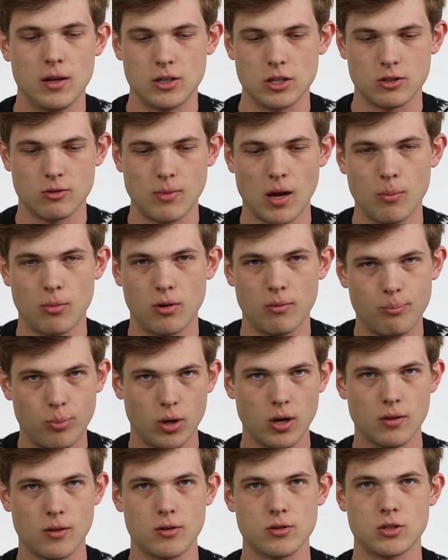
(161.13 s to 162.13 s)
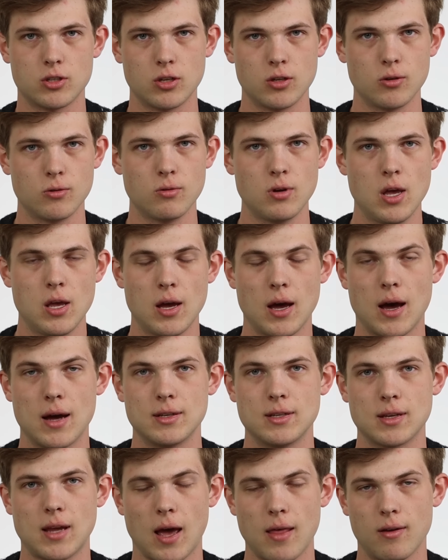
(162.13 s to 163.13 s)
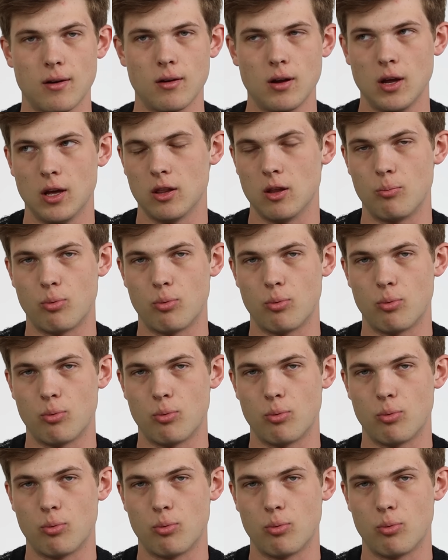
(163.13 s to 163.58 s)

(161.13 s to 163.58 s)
Just remember putting those two uh, together,